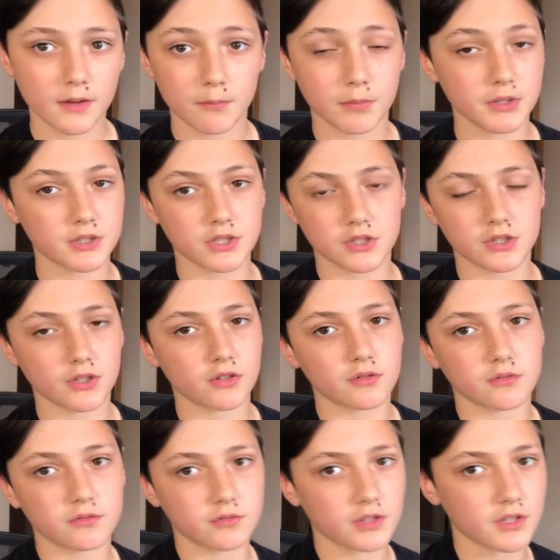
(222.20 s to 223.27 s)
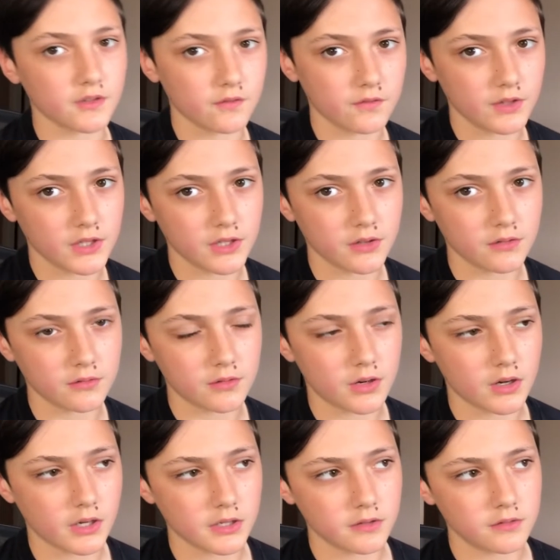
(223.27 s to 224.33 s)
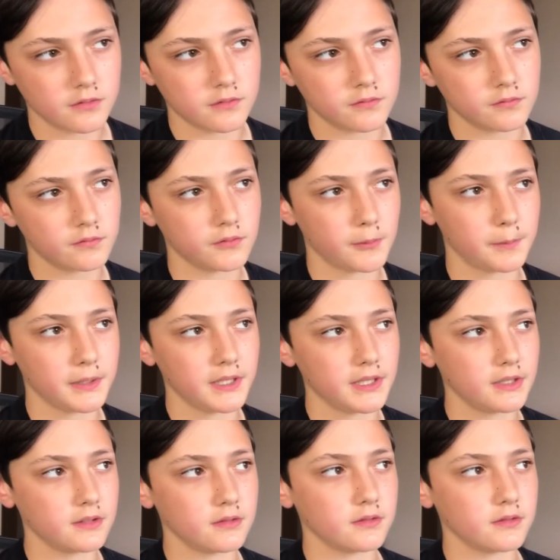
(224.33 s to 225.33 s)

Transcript: But just don't run the video on repeat,